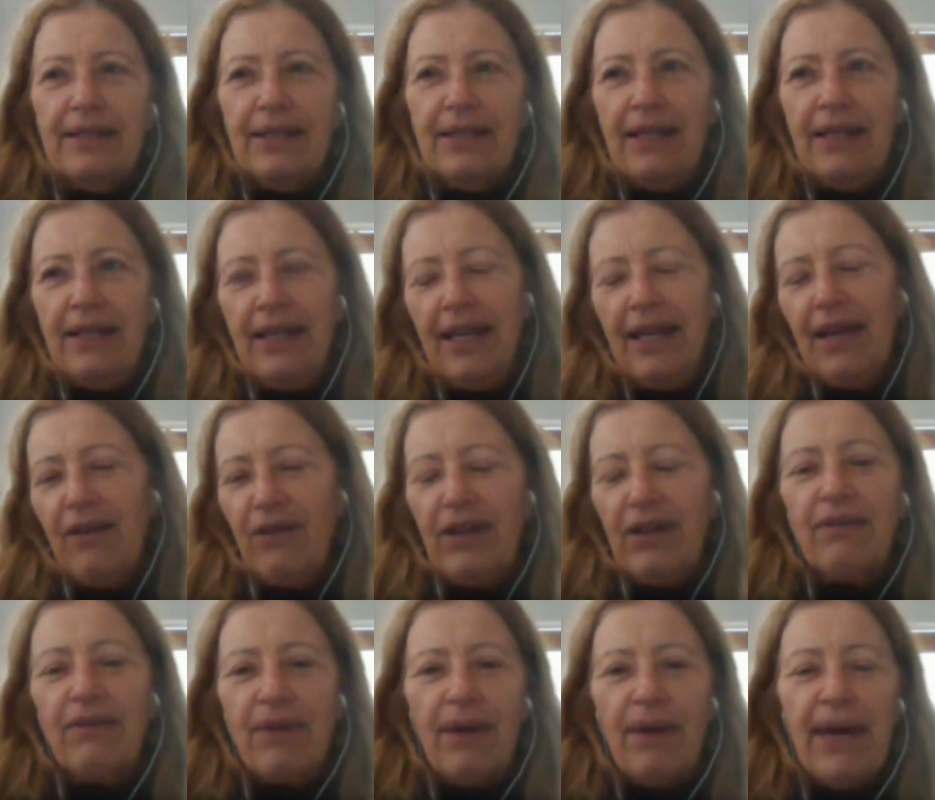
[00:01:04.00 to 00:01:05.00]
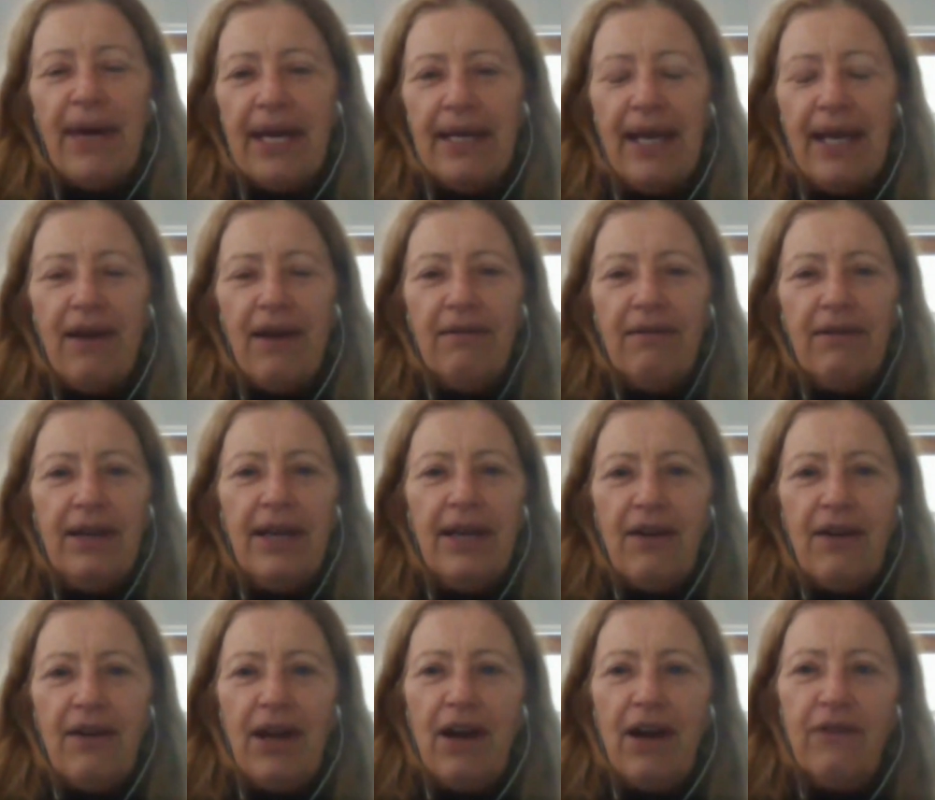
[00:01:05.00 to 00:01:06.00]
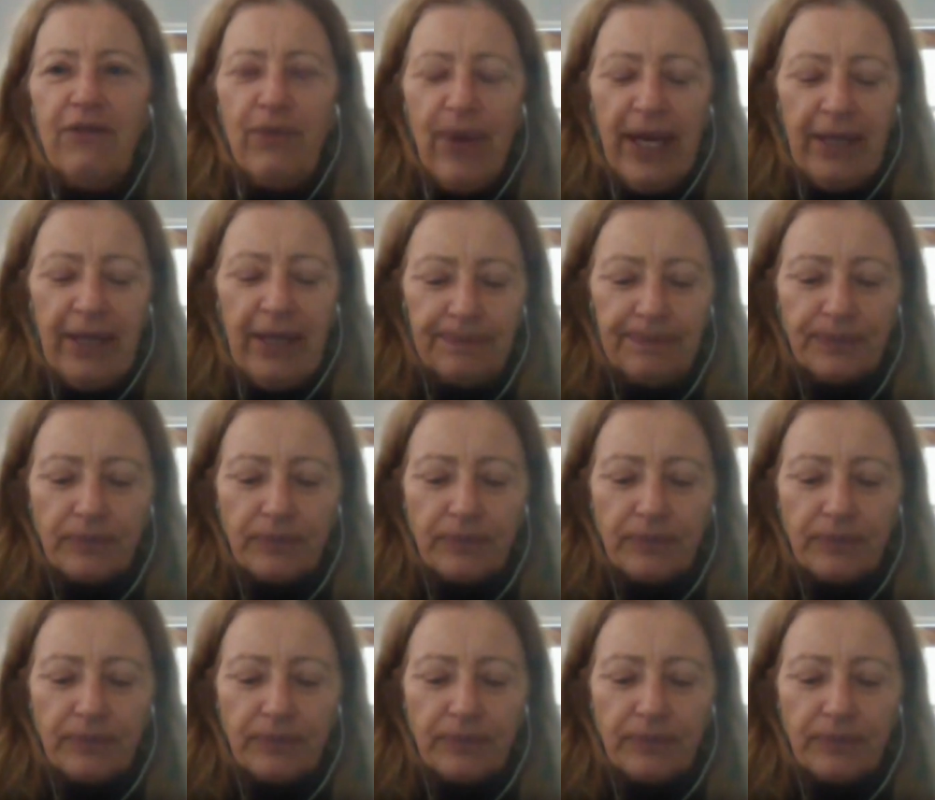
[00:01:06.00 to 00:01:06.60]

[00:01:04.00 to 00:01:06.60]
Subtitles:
in the area about an hour and a half away.